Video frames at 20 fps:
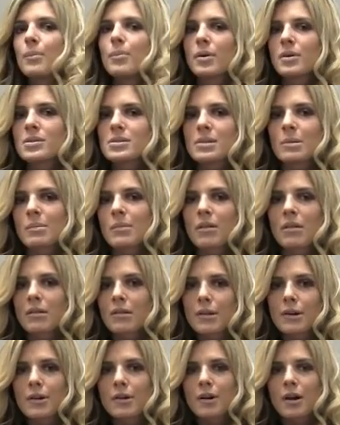put some
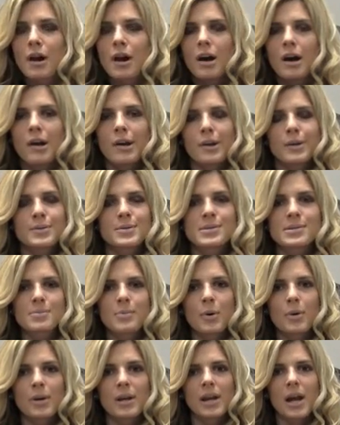glitter on and
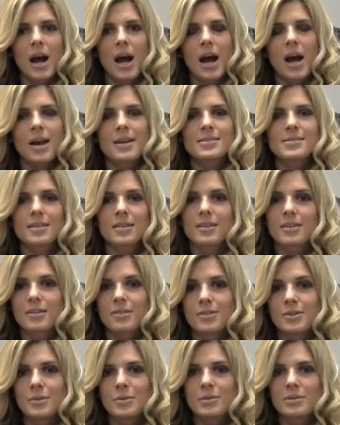smoky eyes, a little
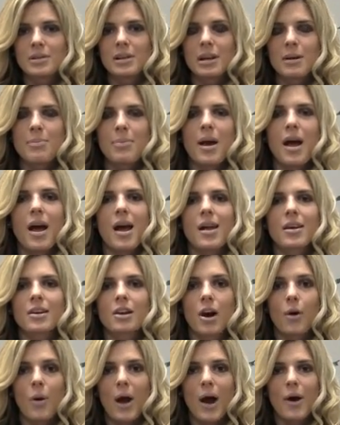nude lip, and
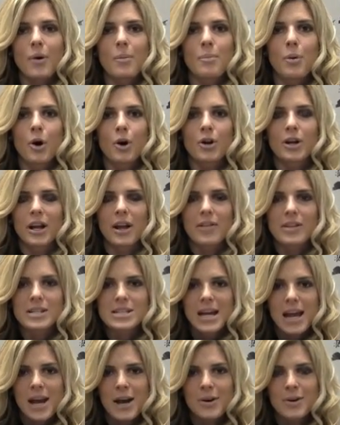go out and party on the
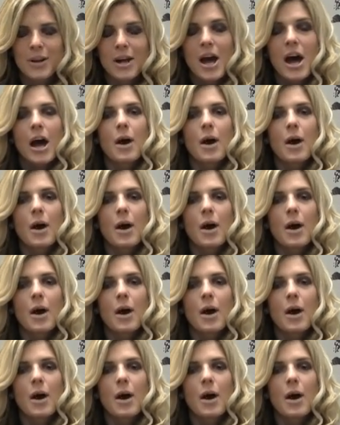town.